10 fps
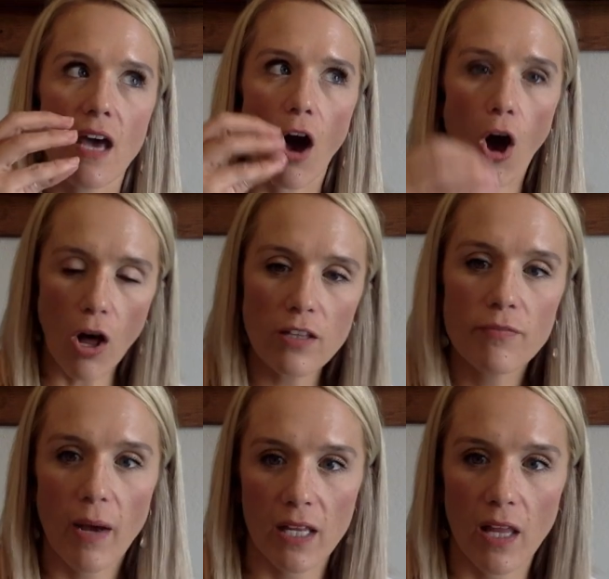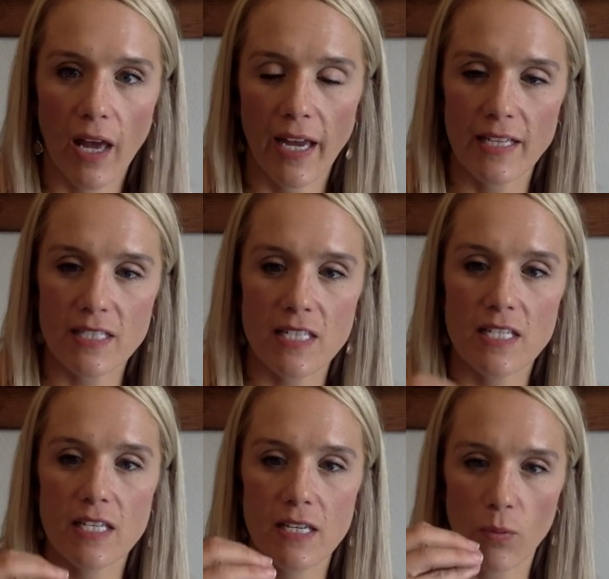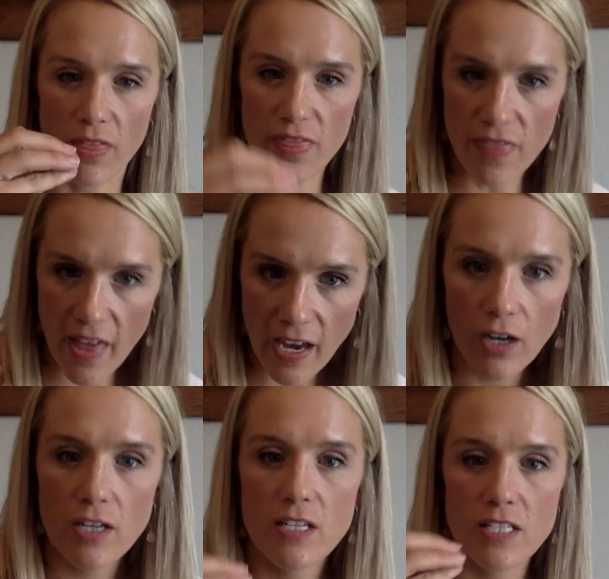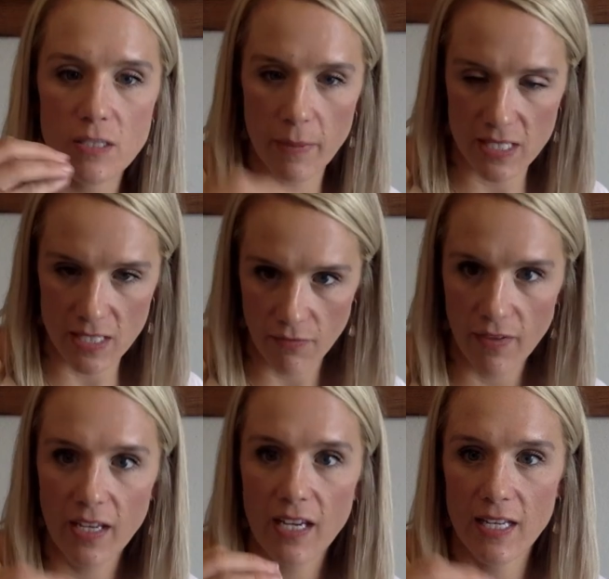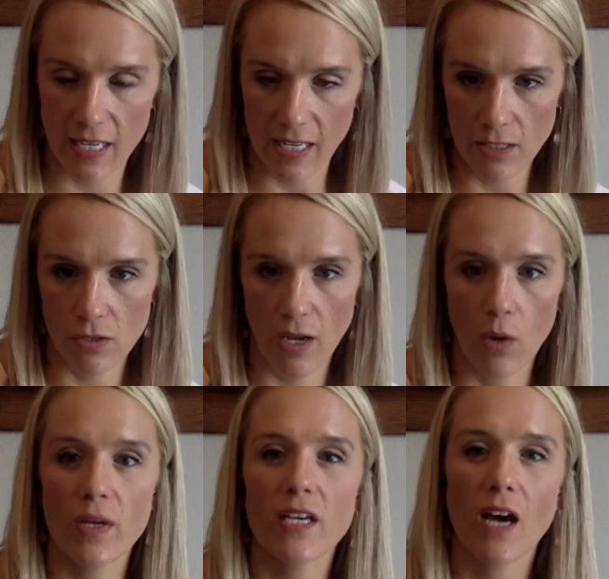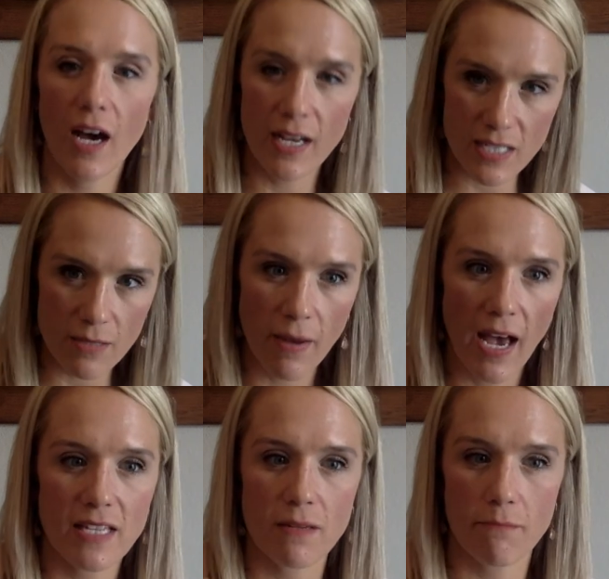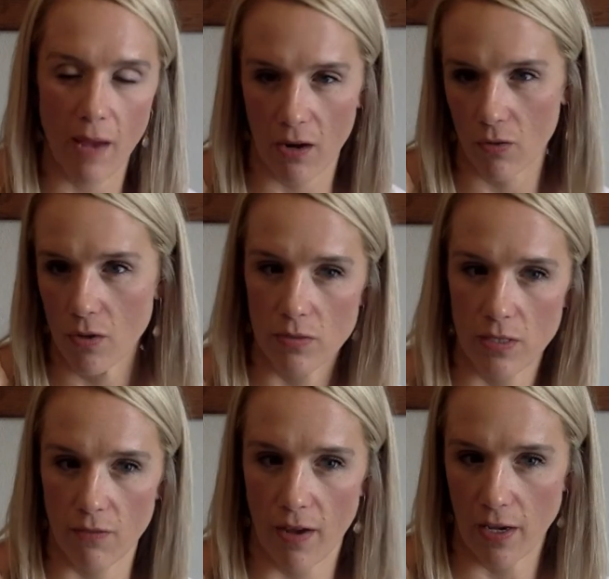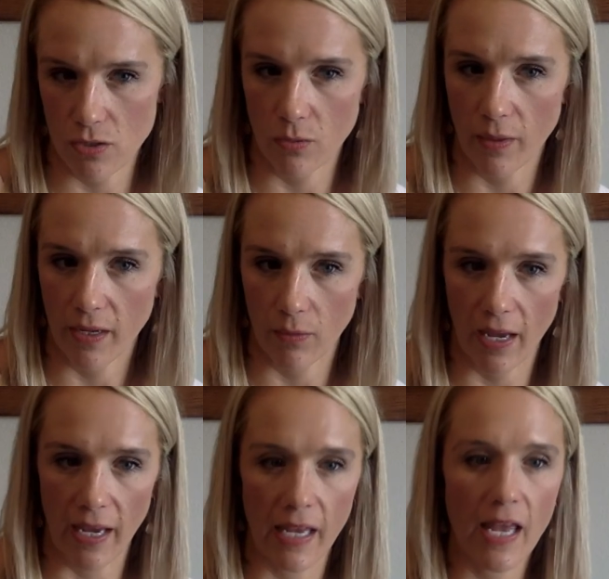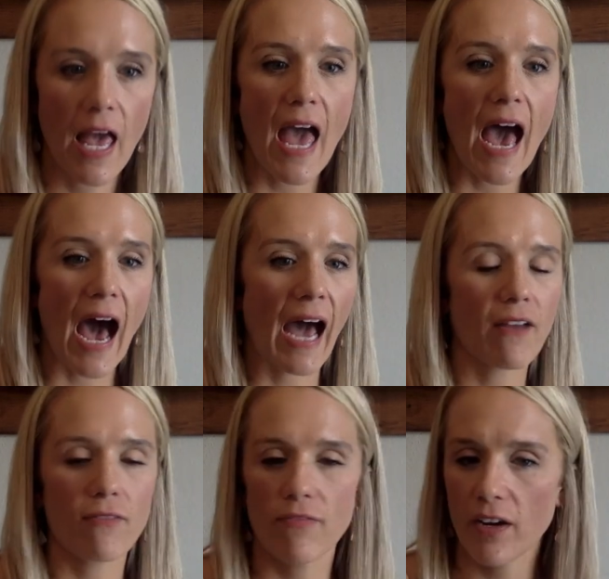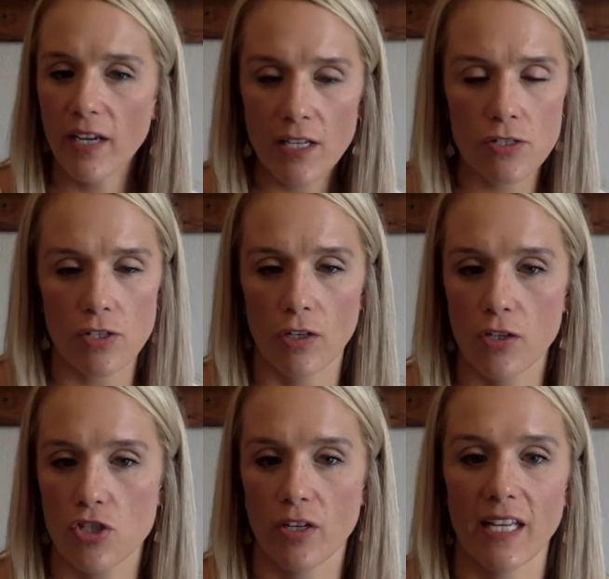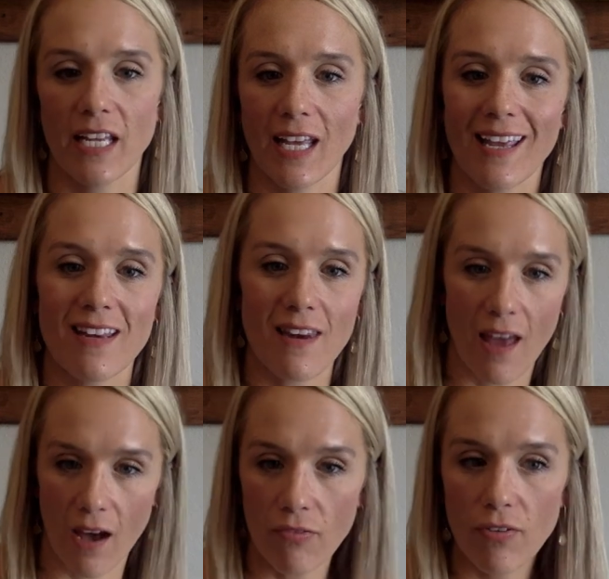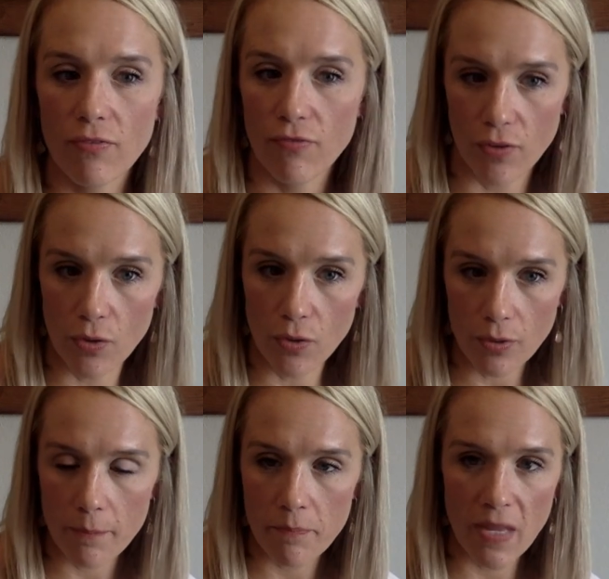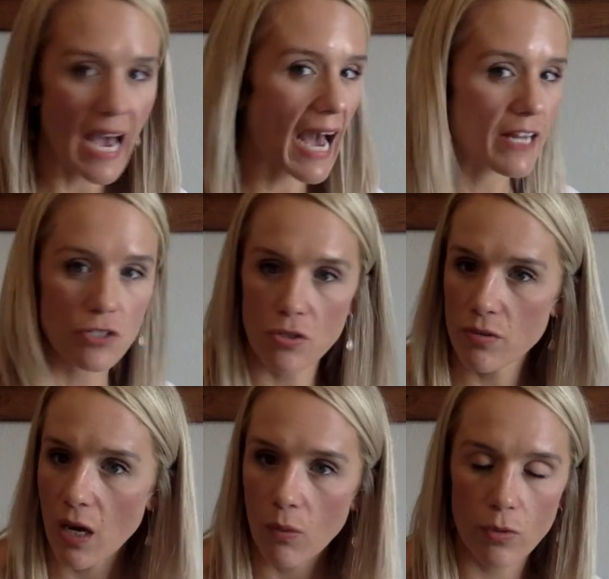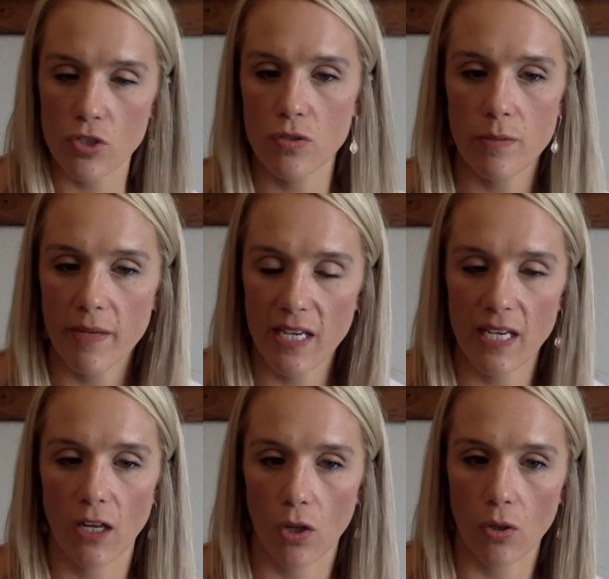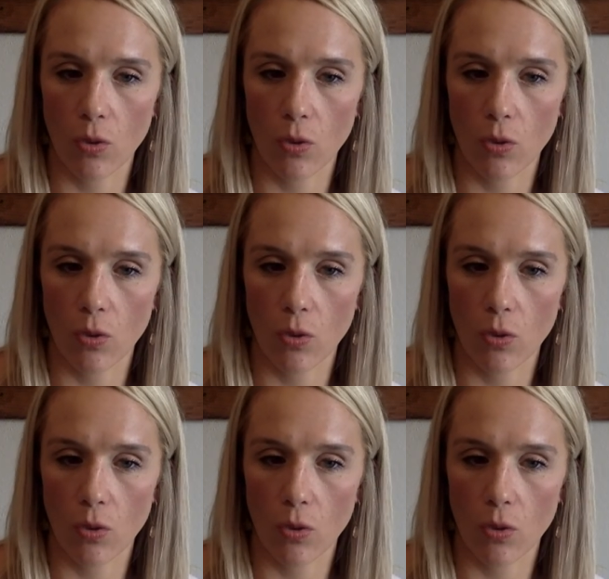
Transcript: all of my clients with their specific needs, okay? We customize macros in the faster way, okay? I am very concerned that you're getting enough food. I do not want you to be in a